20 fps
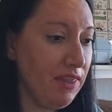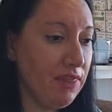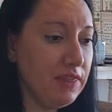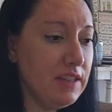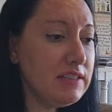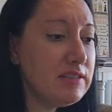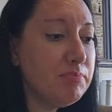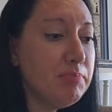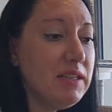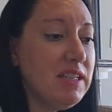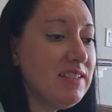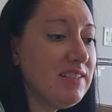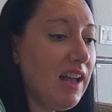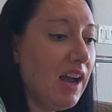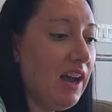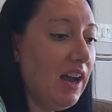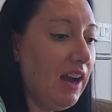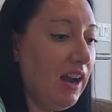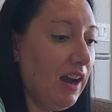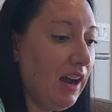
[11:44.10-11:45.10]
This piece,
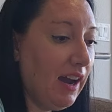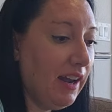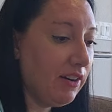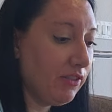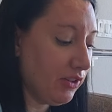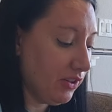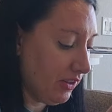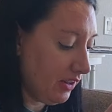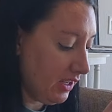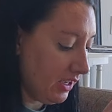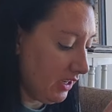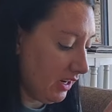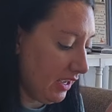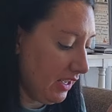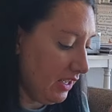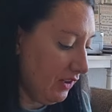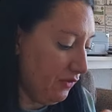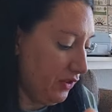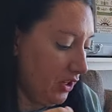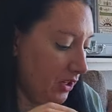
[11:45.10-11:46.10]
I don't think I
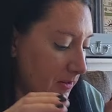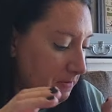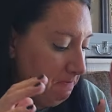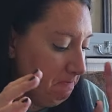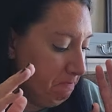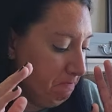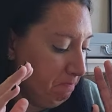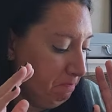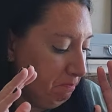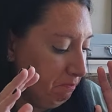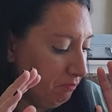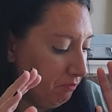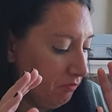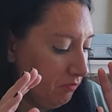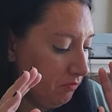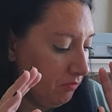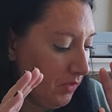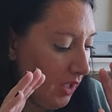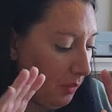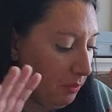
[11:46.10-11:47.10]
even,
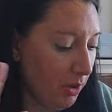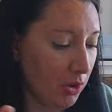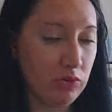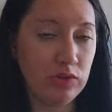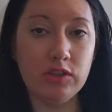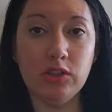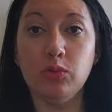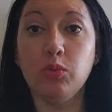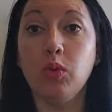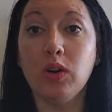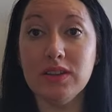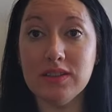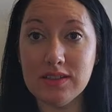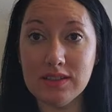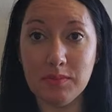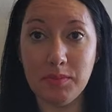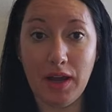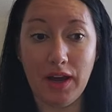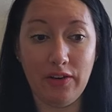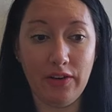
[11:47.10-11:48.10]
I posted
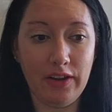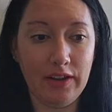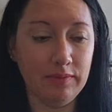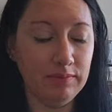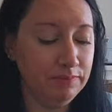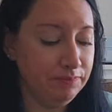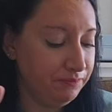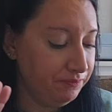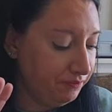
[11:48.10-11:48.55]
once about it.